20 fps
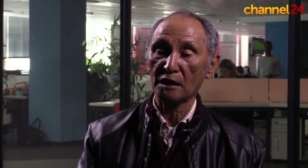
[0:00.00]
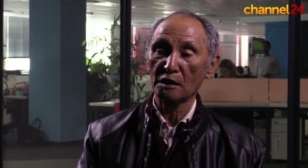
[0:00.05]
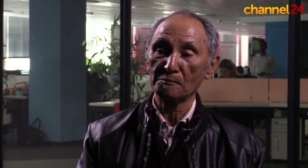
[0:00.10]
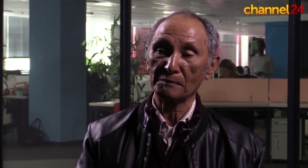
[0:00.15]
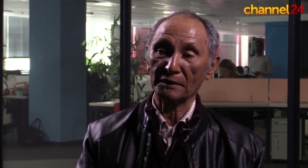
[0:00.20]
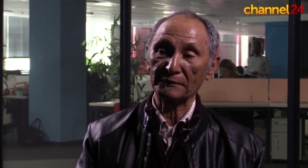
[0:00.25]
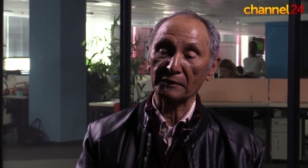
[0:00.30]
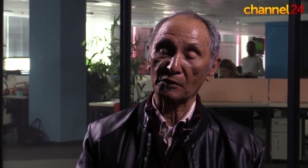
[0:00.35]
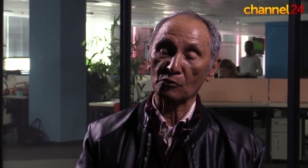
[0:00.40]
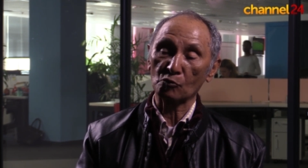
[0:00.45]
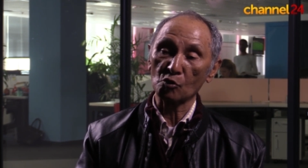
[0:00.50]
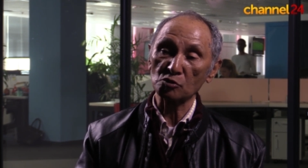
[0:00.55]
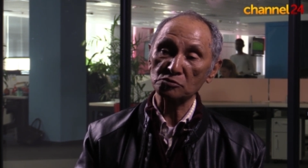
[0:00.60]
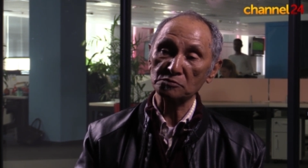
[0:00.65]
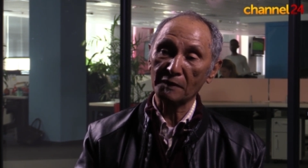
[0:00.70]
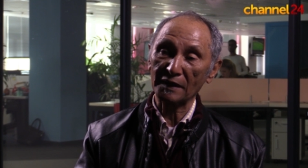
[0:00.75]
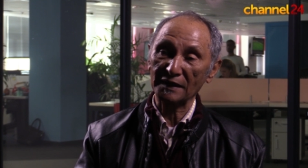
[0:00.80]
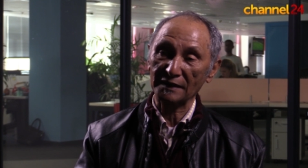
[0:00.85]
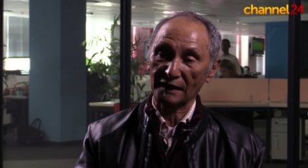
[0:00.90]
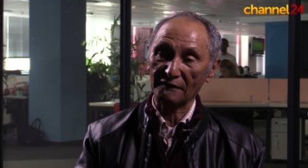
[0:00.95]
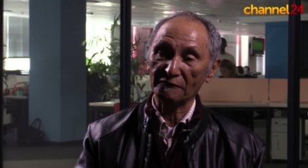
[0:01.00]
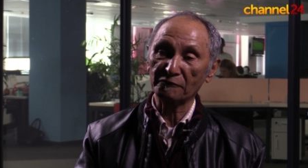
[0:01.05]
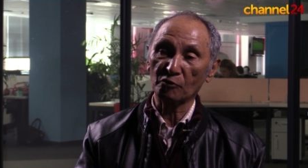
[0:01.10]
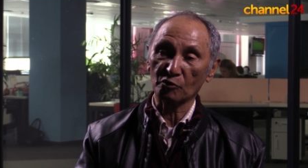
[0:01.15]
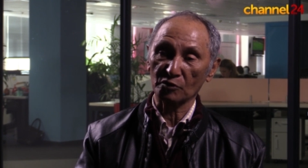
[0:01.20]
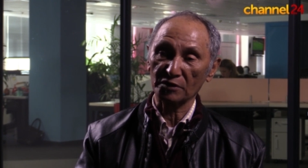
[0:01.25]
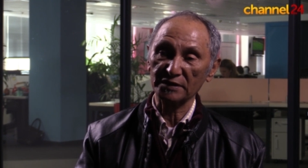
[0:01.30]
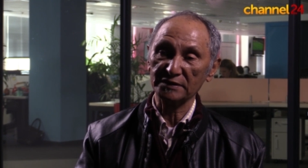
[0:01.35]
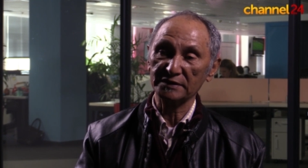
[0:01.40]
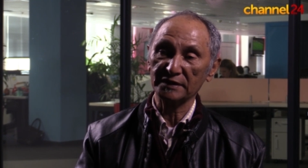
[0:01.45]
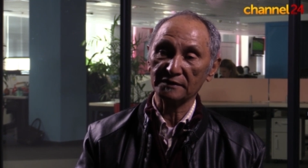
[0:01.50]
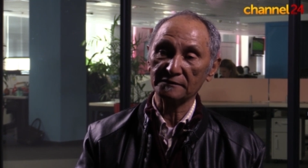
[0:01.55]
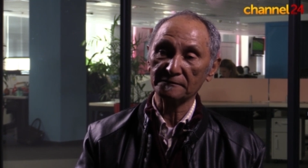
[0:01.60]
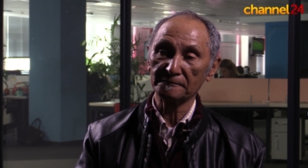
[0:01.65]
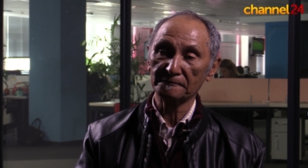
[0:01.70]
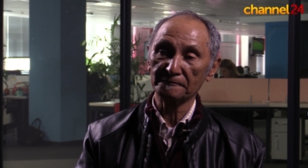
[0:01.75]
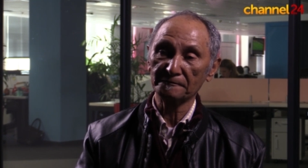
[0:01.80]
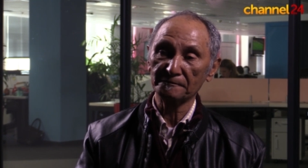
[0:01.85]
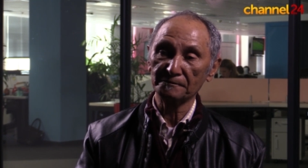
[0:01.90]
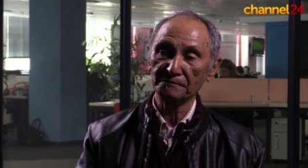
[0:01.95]
But because of my love for reading,
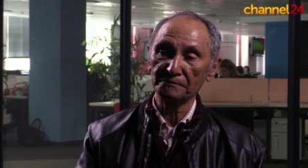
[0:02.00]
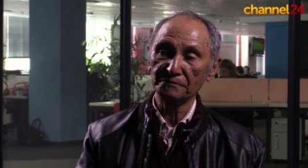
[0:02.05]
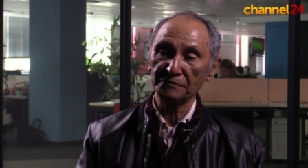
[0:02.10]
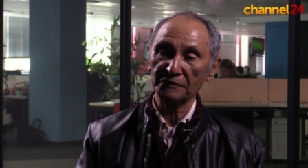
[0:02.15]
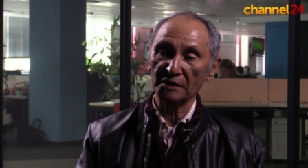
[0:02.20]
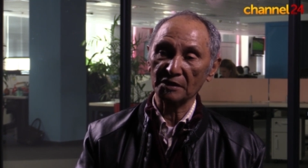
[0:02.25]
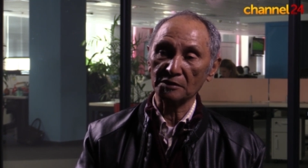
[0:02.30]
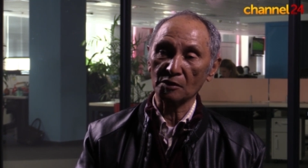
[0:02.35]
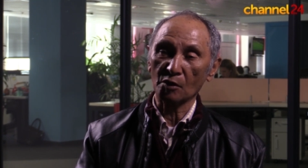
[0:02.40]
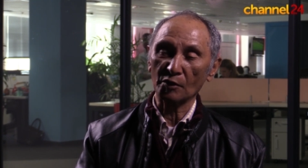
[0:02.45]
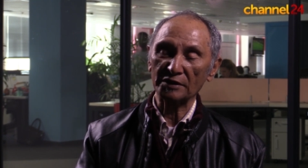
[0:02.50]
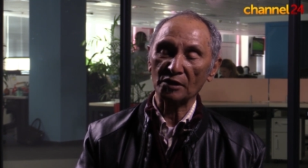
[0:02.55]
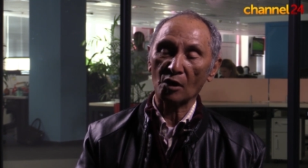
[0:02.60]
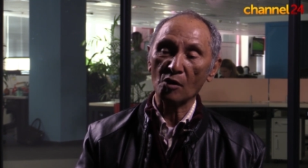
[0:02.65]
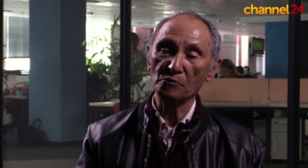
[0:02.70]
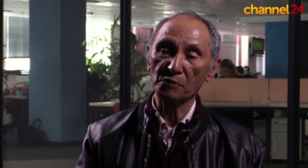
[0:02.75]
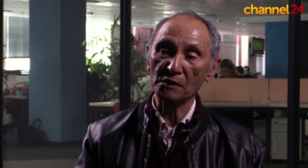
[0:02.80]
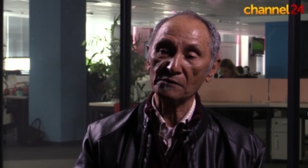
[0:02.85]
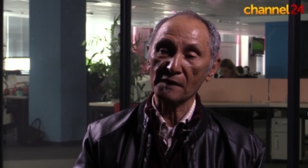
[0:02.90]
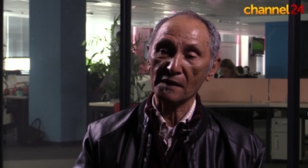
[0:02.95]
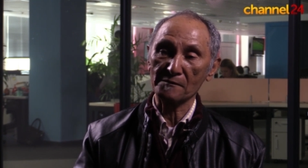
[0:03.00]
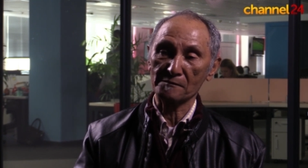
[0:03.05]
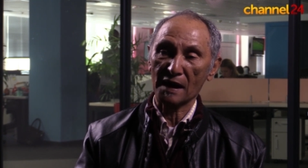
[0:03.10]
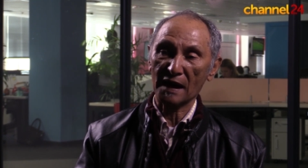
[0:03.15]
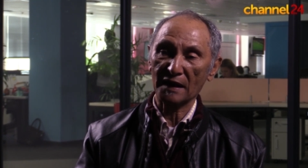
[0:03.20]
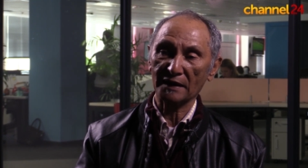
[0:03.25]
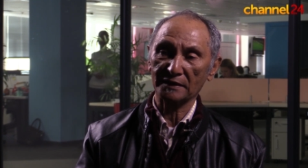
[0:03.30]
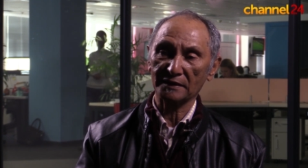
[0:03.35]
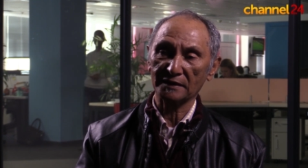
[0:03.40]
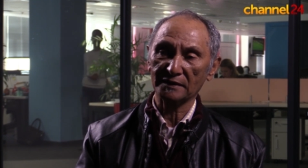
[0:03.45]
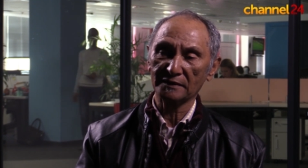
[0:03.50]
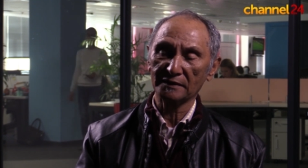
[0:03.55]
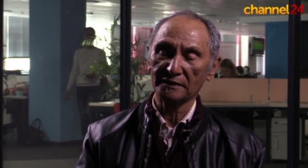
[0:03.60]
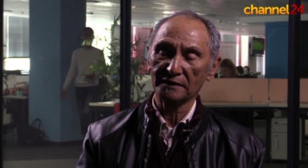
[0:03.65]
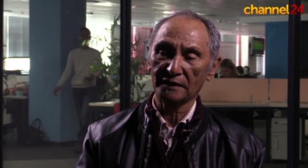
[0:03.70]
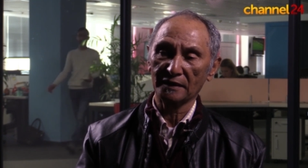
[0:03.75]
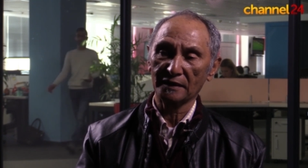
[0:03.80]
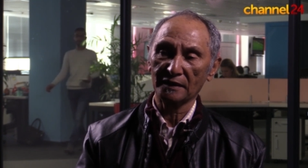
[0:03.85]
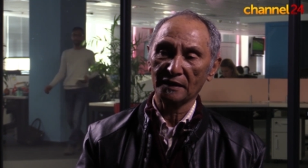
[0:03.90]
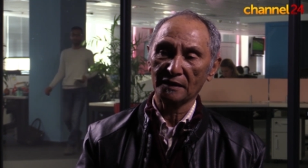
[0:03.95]
you know, it opened my mind.
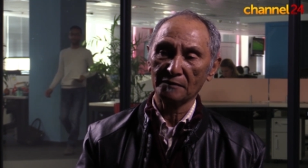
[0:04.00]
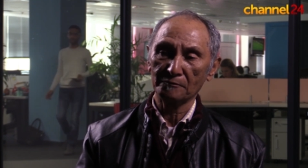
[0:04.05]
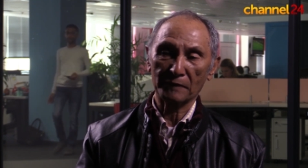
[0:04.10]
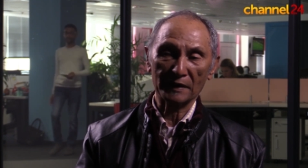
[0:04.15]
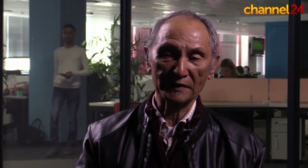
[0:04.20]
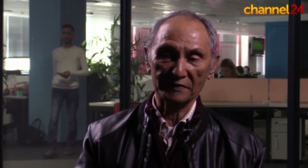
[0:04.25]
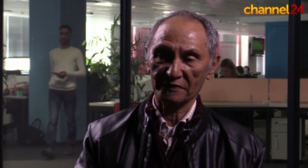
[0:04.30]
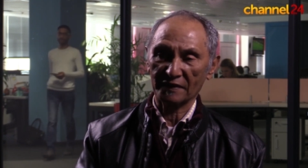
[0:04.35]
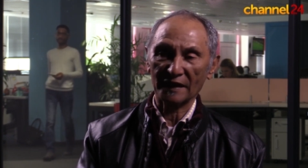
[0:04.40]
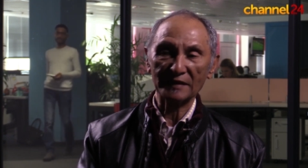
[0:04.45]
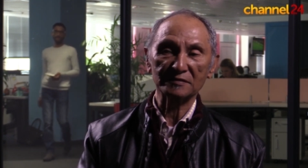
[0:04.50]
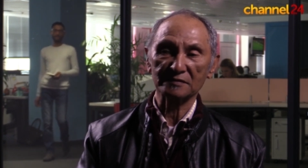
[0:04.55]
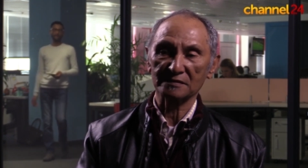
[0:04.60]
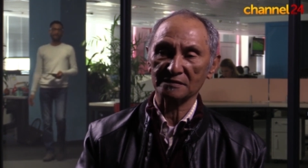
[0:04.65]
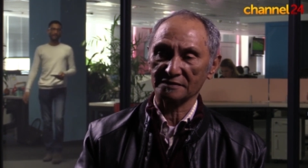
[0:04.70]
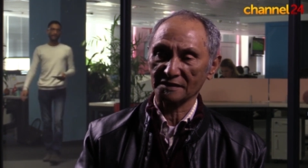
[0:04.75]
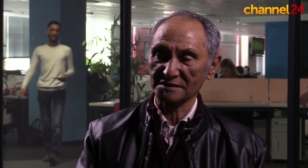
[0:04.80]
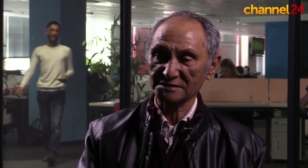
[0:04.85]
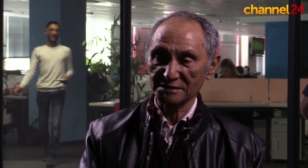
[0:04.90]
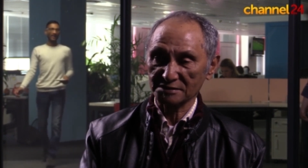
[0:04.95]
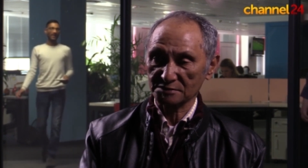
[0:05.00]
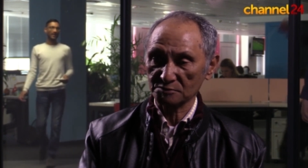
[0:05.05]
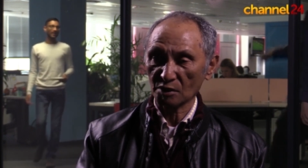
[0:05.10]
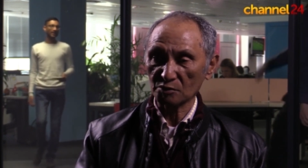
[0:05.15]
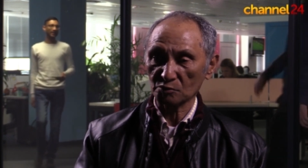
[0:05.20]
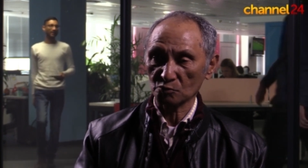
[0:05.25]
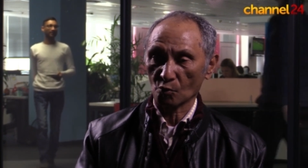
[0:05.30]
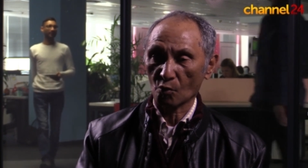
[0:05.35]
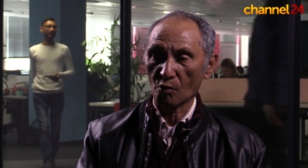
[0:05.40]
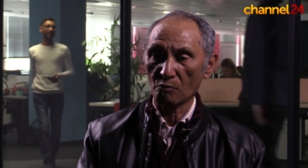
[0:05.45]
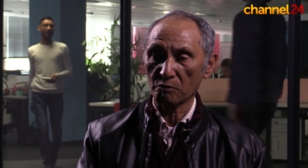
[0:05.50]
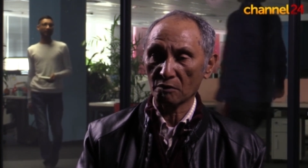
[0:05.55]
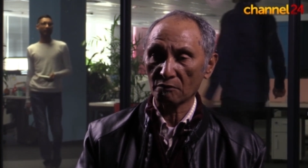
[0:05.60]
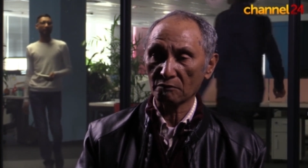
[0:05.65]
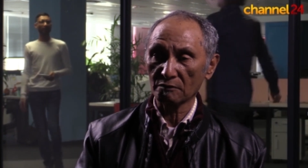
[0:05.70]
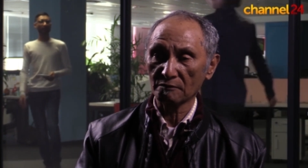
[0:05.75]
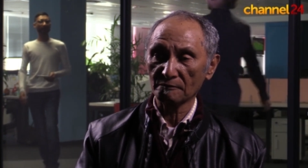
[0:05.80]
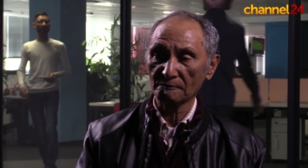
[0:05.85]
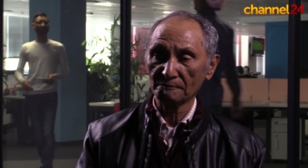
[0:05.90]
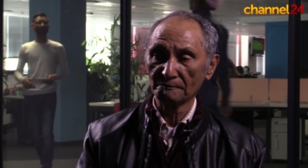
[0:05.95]
But this is not normal,
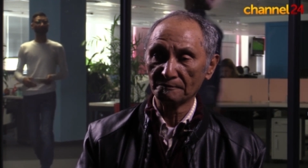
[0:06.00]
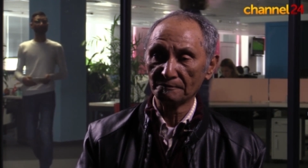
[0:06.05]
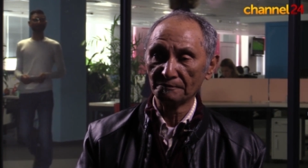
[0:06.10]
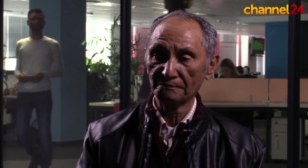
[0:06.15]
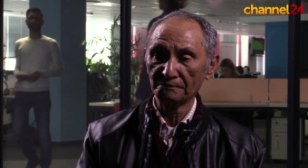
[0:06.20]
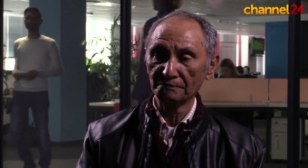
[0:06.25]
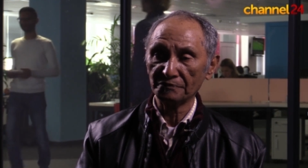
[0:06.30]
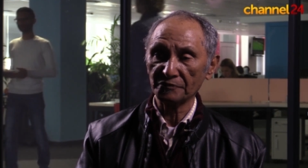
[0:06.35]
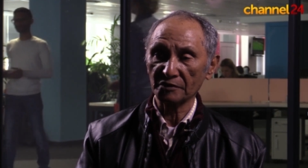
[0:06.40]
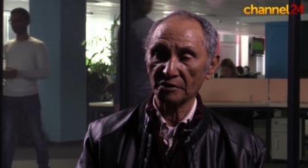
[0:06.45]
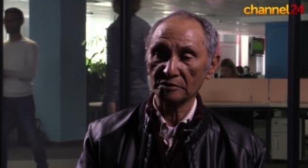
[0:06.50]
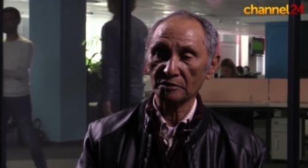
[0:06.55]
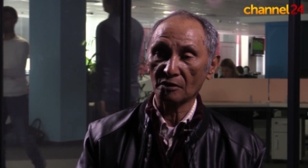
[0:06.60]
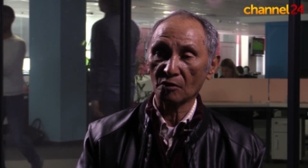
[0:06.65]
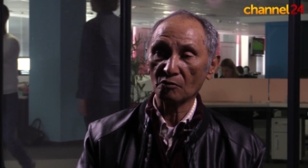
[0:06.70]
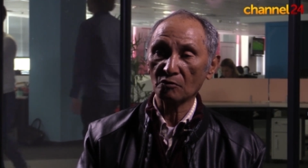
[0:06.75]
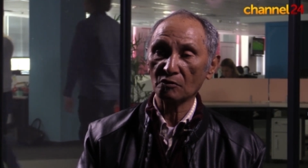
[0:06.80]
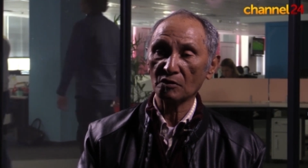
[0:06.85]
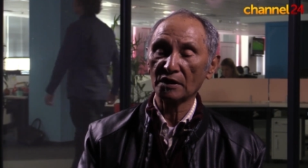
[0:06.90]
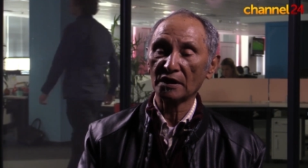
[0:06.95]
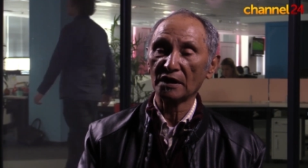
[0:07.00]
you know.